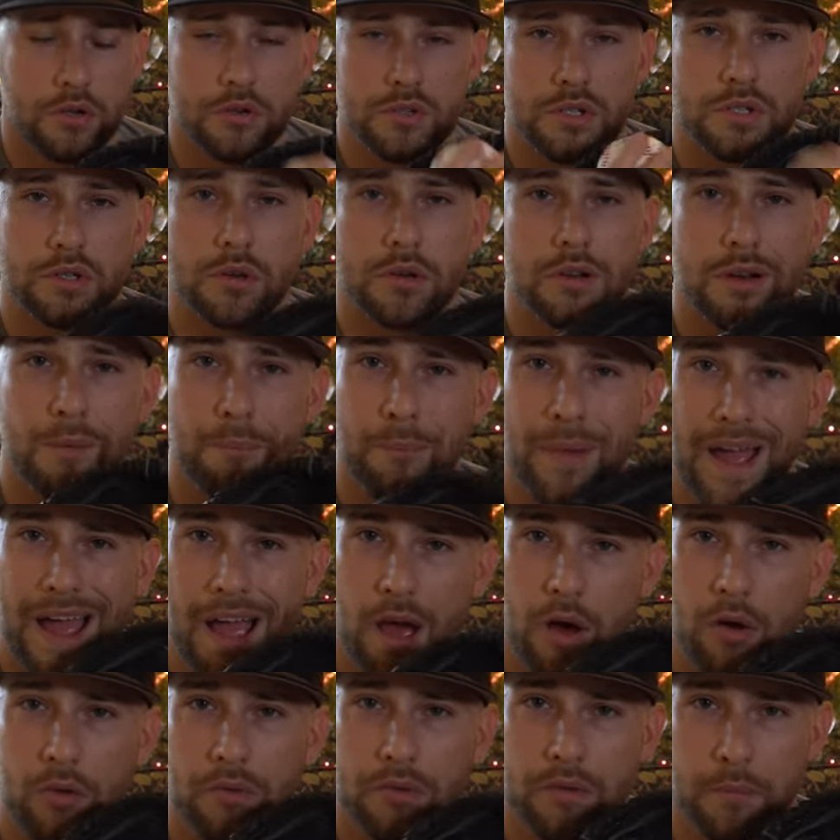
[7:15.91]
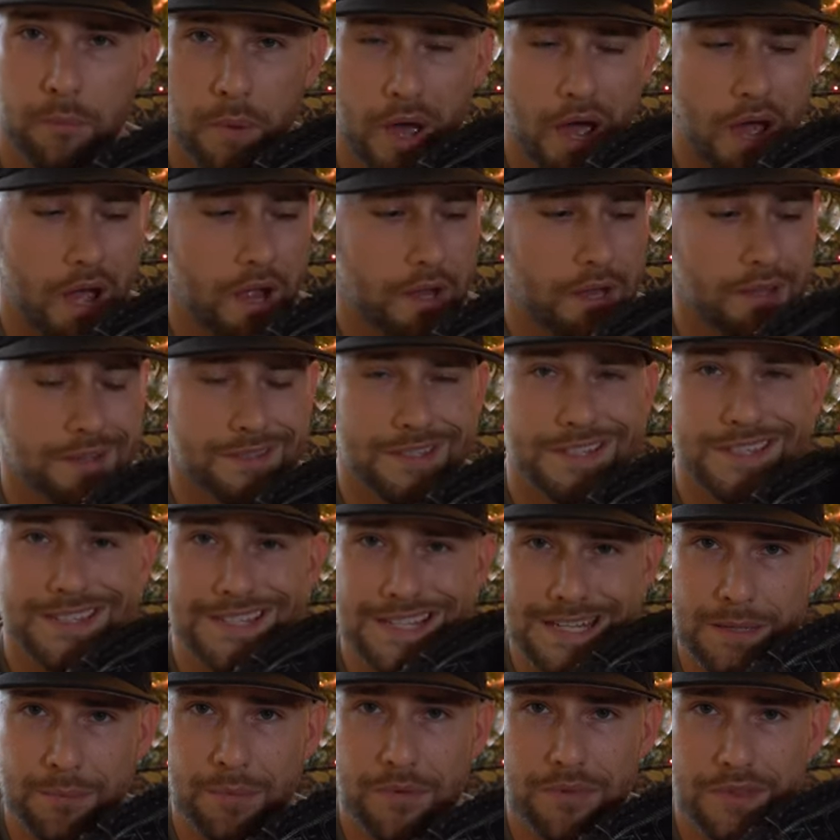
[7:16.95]
You're still gonna pound the pocket to
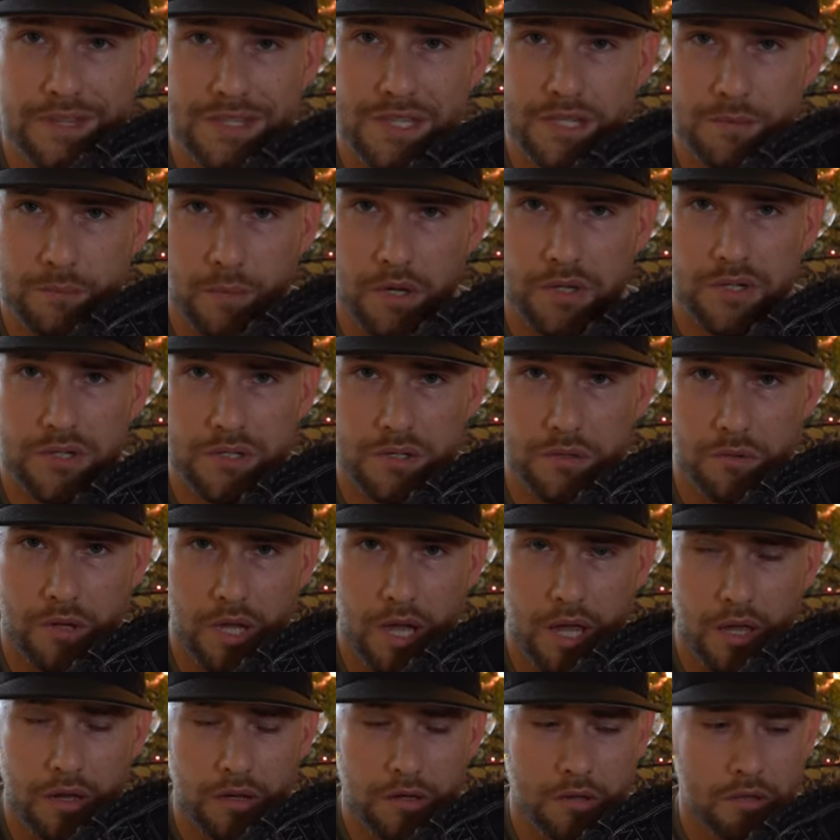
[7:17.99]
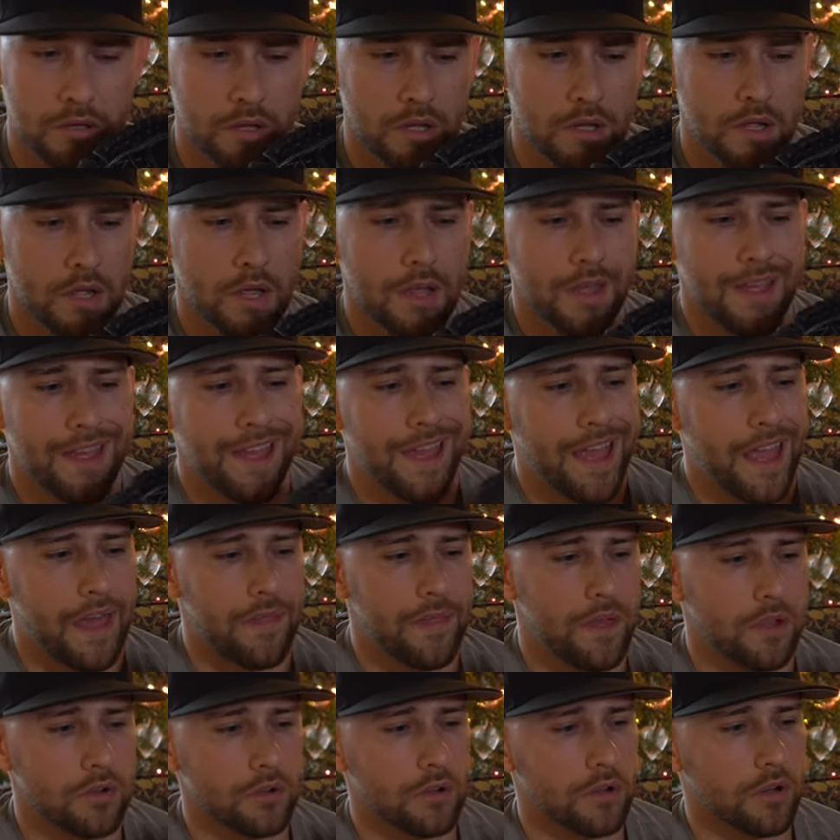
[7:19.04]
deepen this as much as you can.
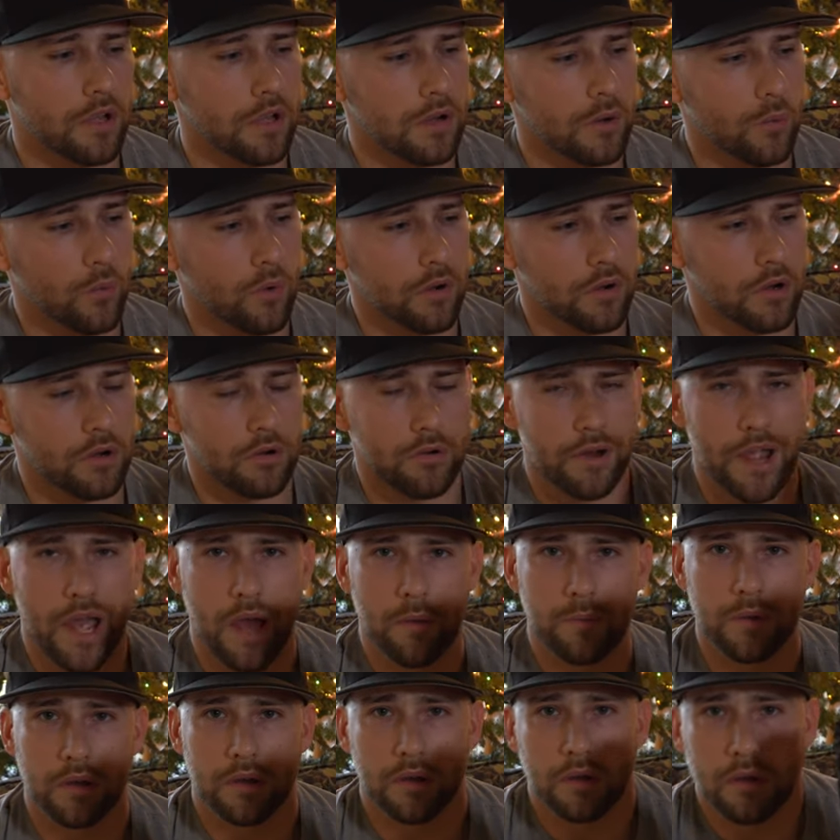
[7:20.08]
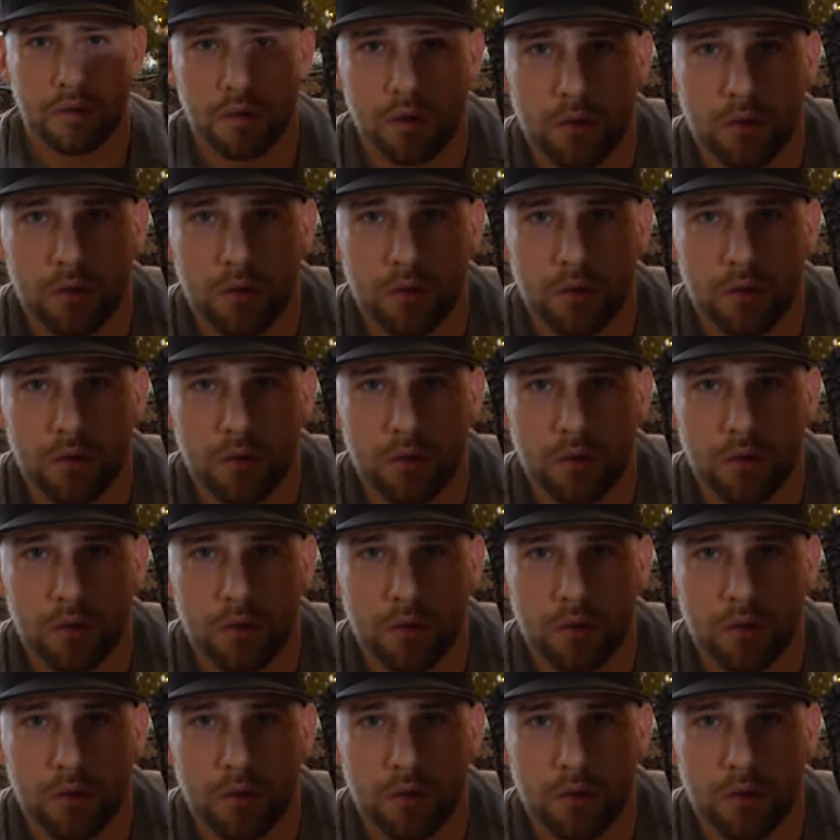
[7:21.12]
And then you're gonna wanna grab it